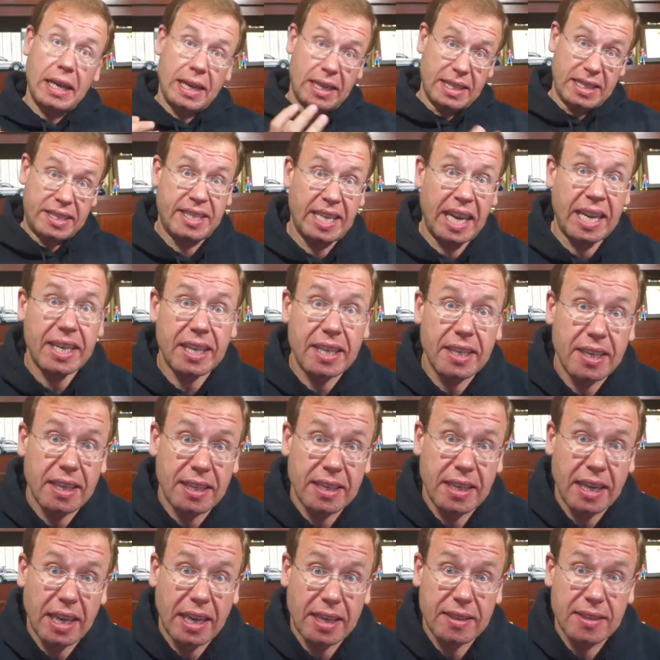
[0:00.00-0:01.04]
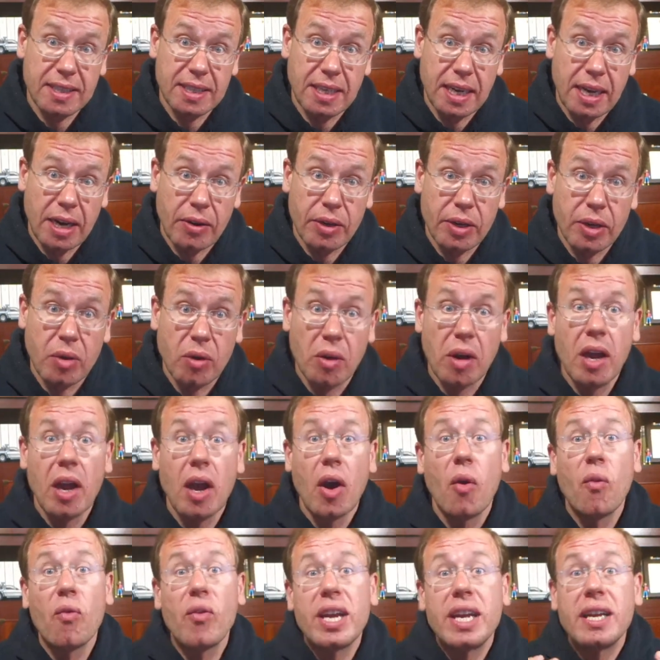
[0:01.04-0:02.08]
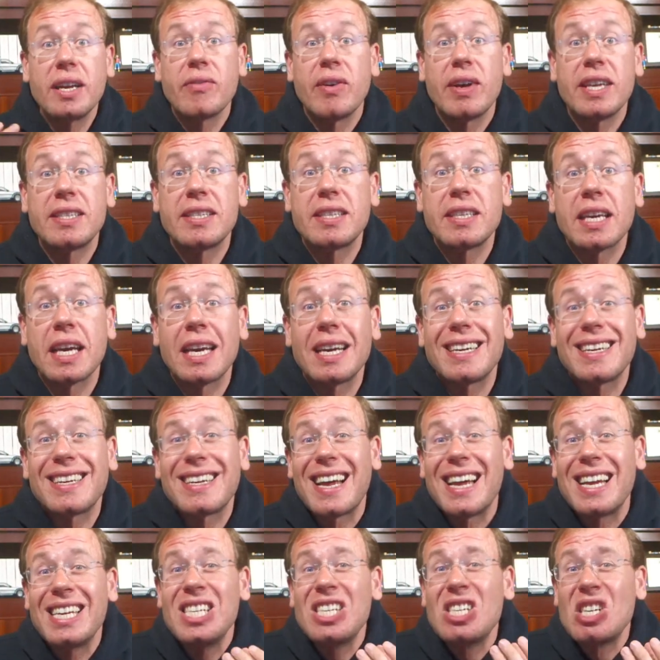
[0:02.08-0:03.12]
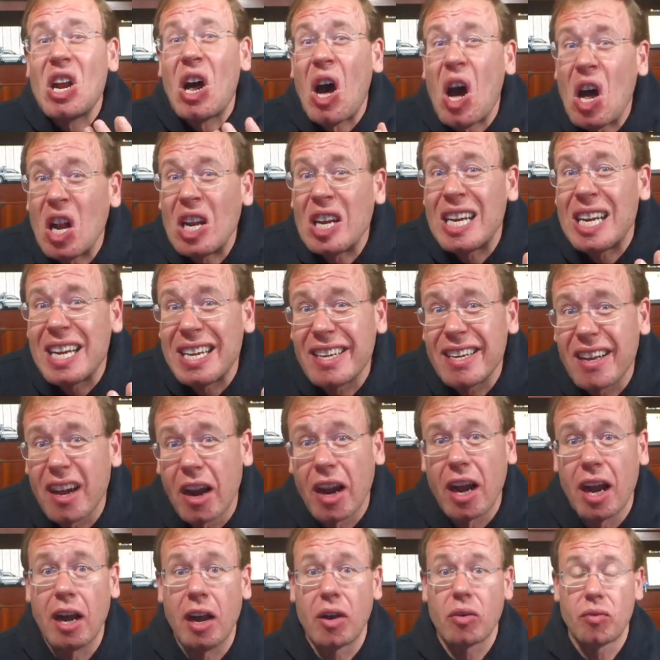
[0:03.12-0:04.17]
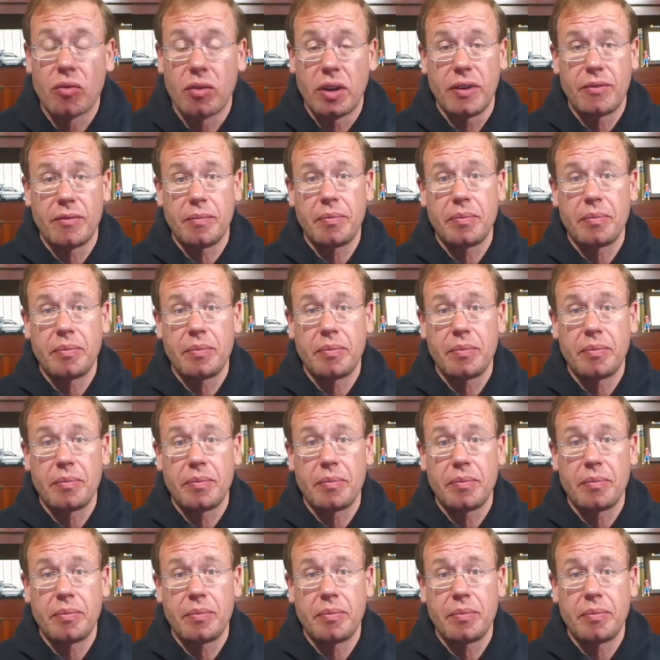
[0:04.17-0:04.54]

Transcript: In a second attack scenario, we investigated a non-linear algorithm.